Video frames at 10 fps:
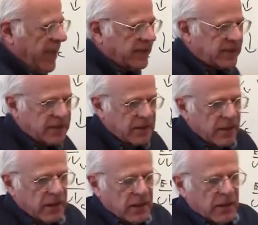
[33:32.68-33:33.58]
hence
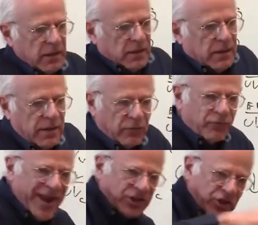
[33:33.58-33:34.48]
the
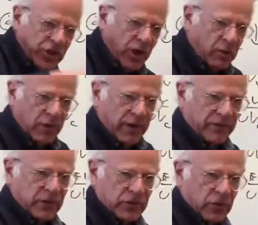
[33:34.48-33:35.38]
ratio
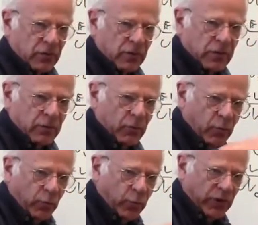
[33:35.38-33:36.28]
of the two
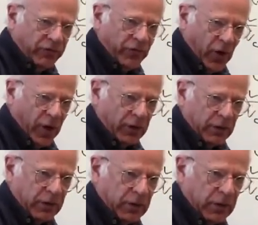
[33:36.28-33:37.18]
will fall.
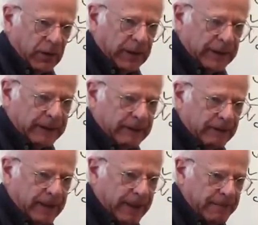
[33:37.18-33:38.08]

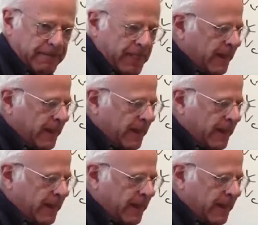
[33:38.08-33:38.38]
Okay?